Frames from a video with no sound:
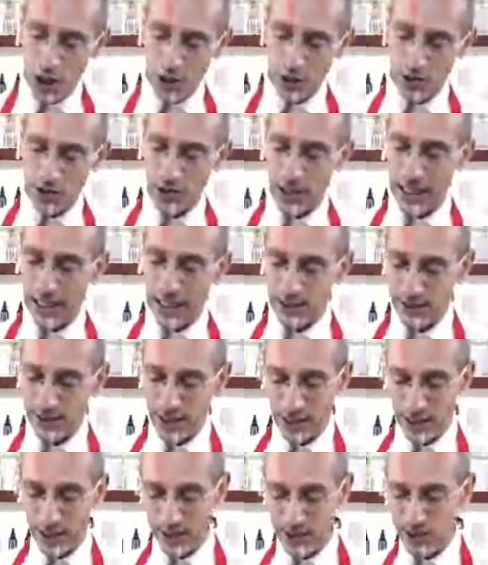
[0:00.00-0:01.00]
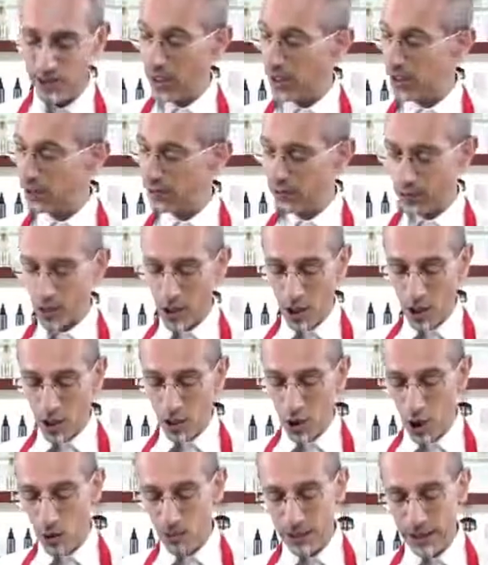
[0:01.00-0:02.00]
glass, they serve,
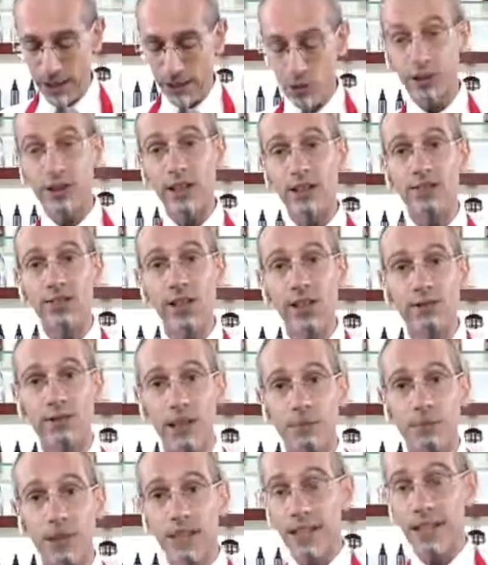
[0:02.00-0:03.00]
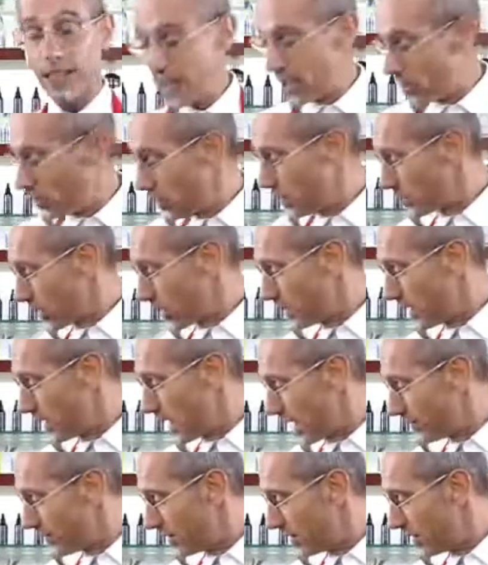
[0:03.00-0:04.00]
normally you can serve them a neat. We probably
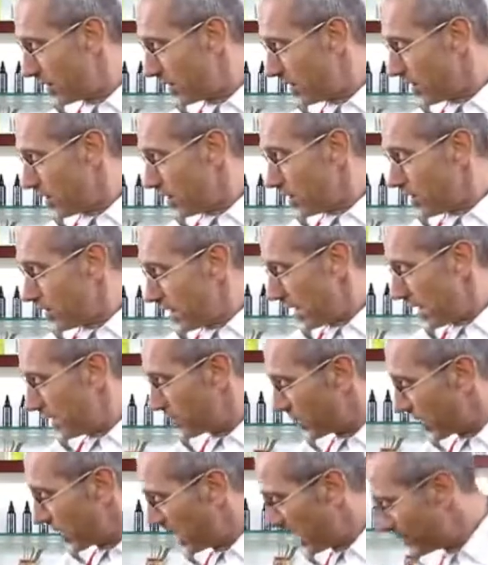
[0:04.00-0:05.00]
have yes, I have a